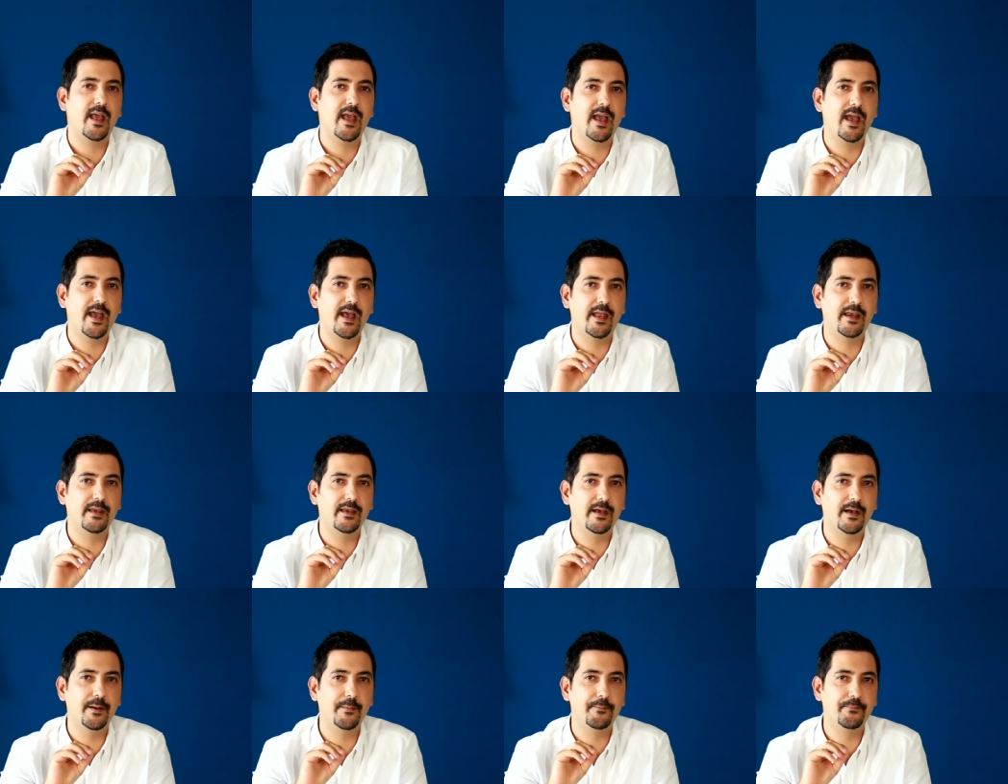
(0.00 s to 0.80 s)

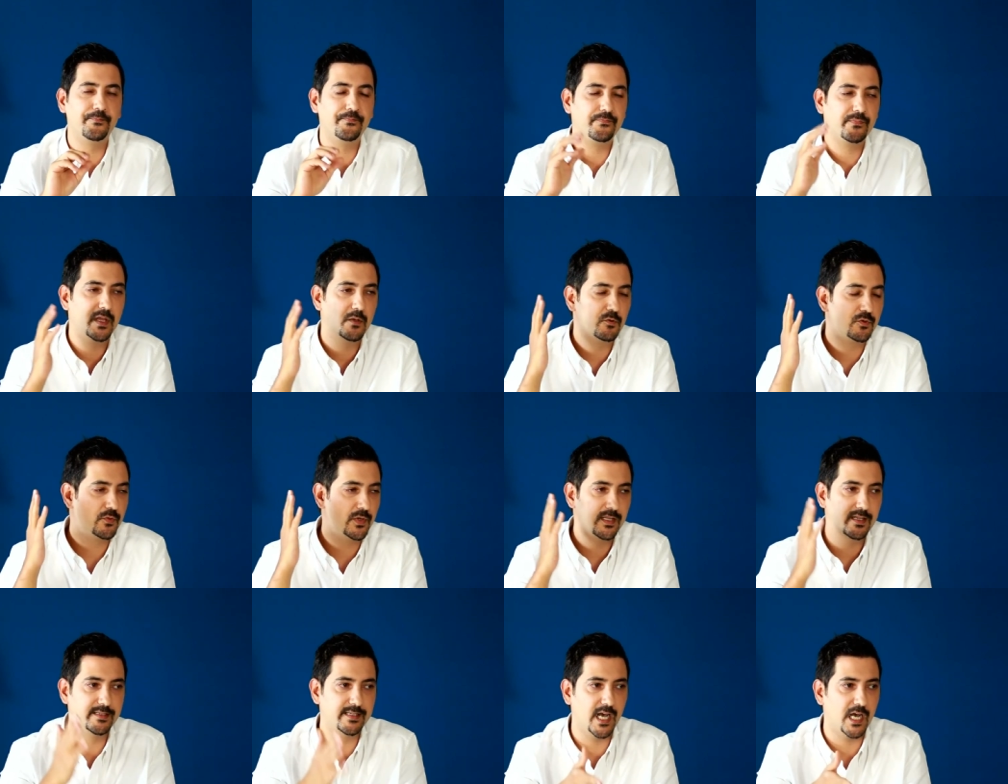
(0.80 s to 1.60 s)
And um, it was
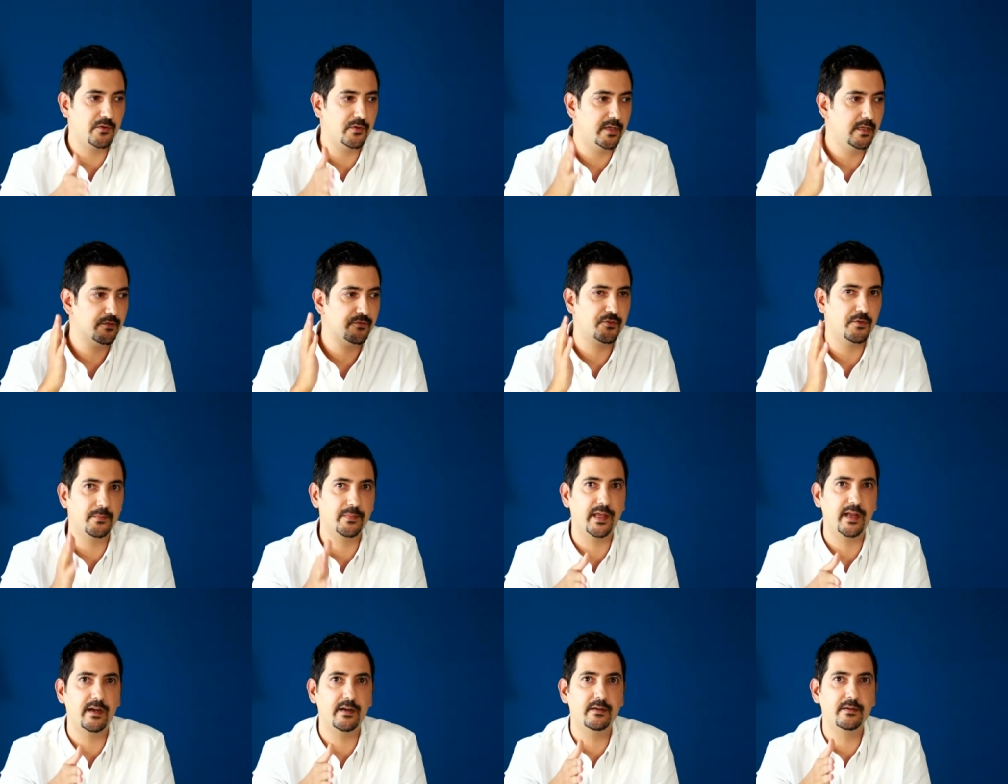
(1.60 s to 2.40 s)
really downhill
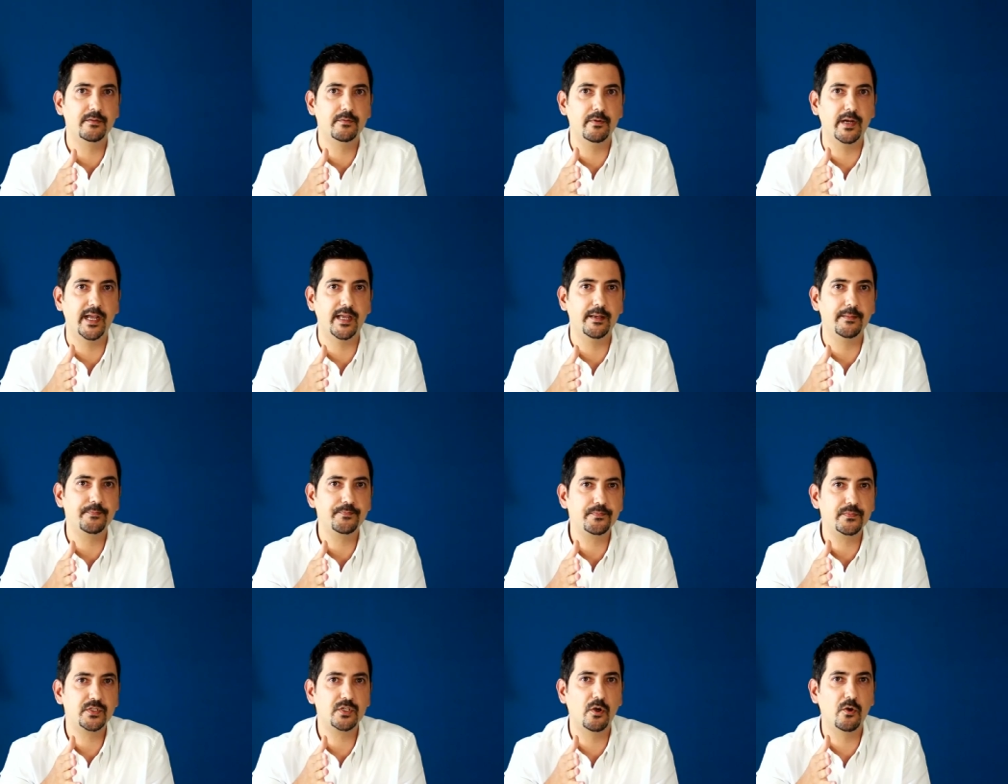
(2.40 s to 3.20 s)
from there, right?
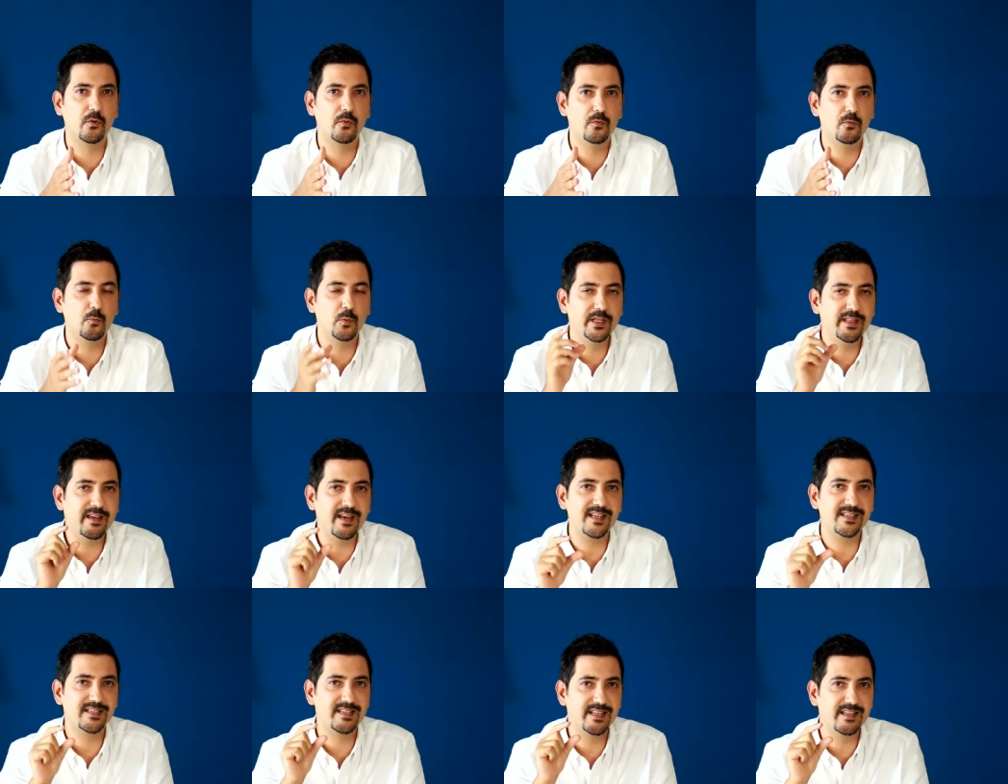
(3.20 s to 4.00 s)
So
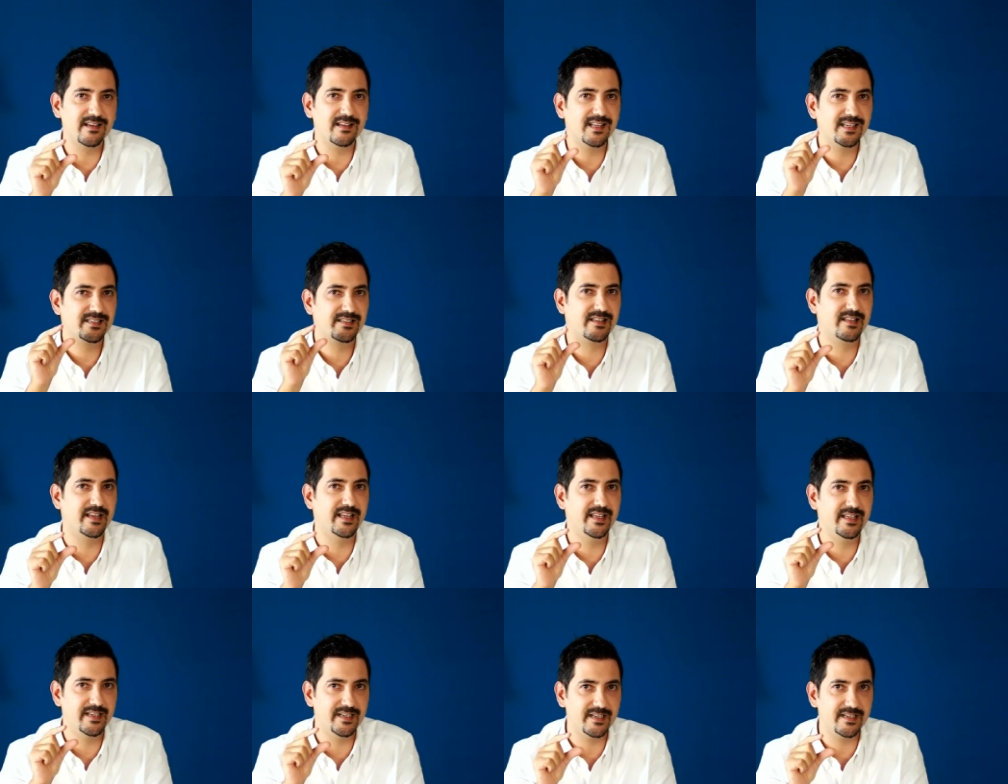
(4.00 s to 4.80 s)
within as little as three
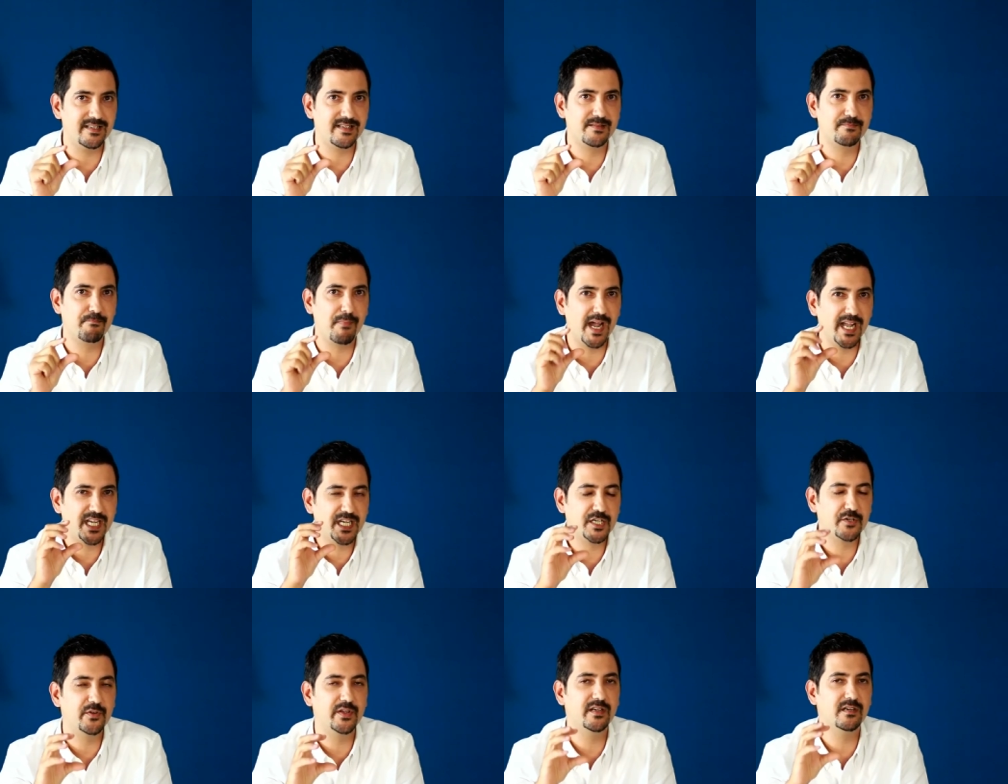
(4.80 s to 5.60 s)
years, my
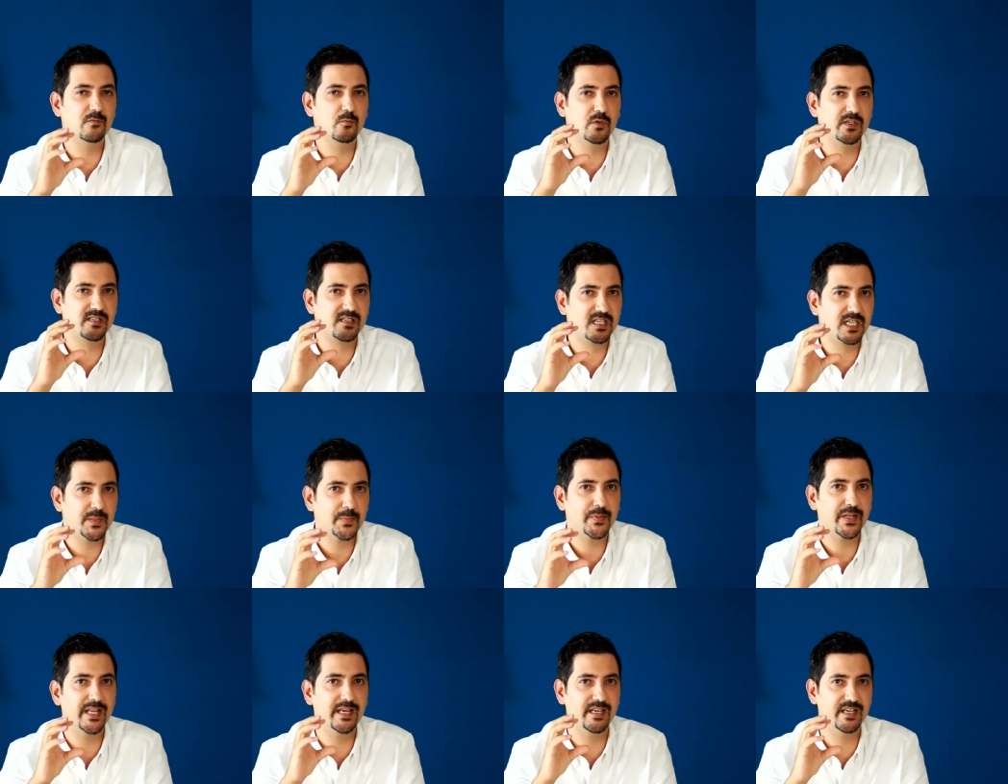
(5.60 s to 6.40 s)
career was
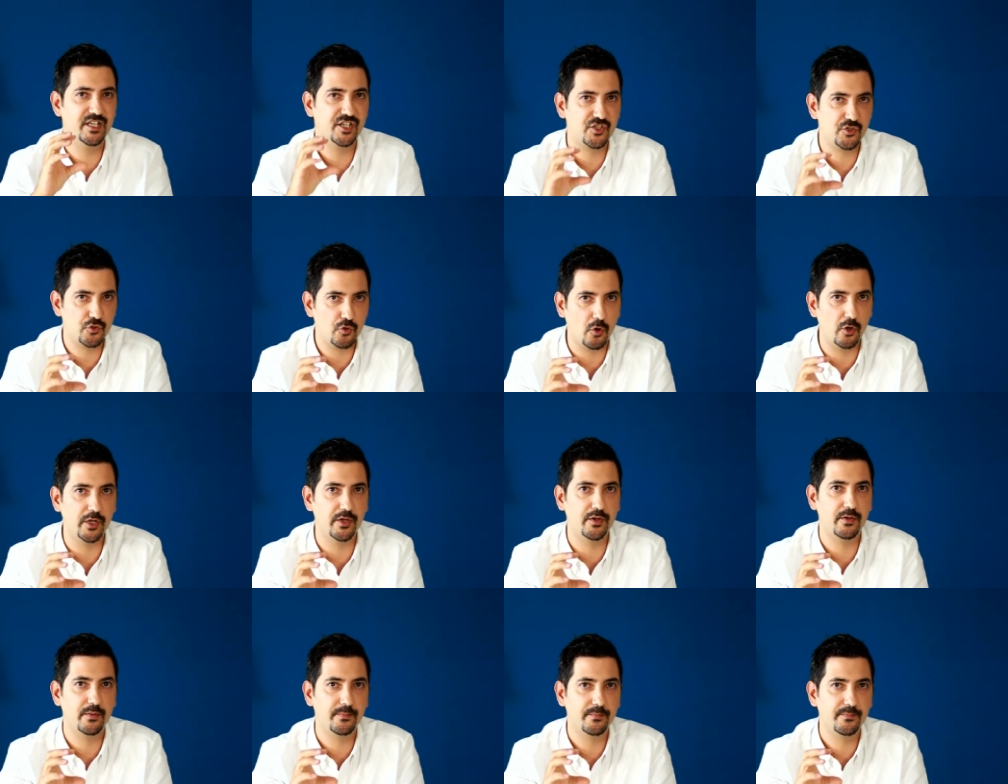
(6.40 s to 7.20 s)
completely
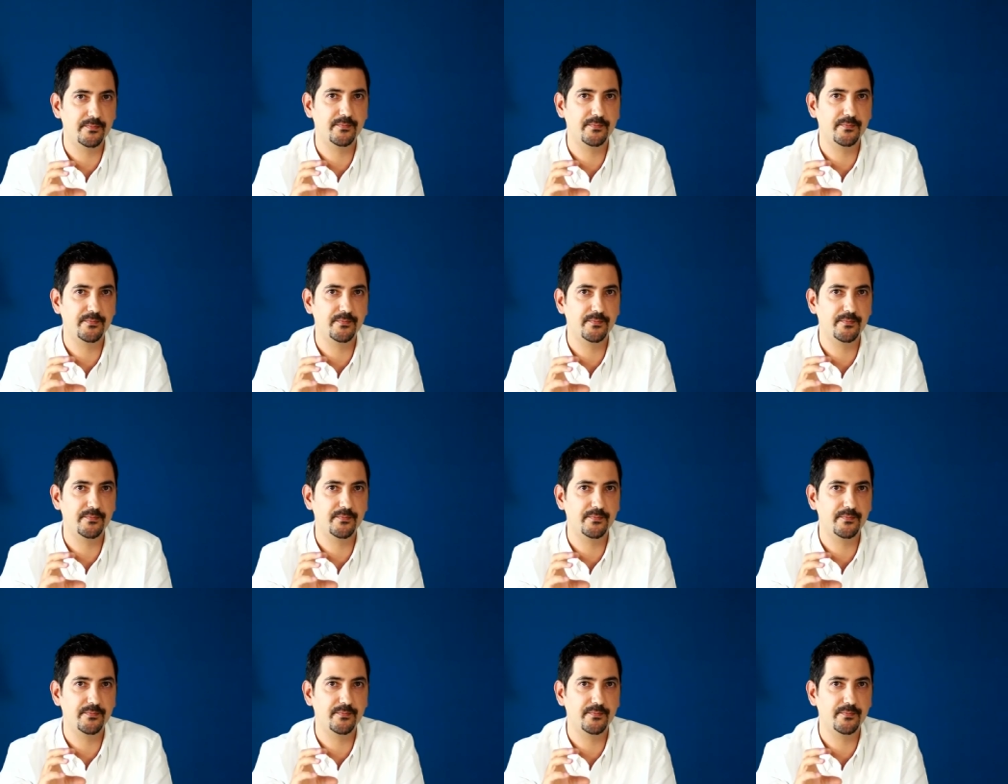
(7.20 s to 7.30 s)
destroyed.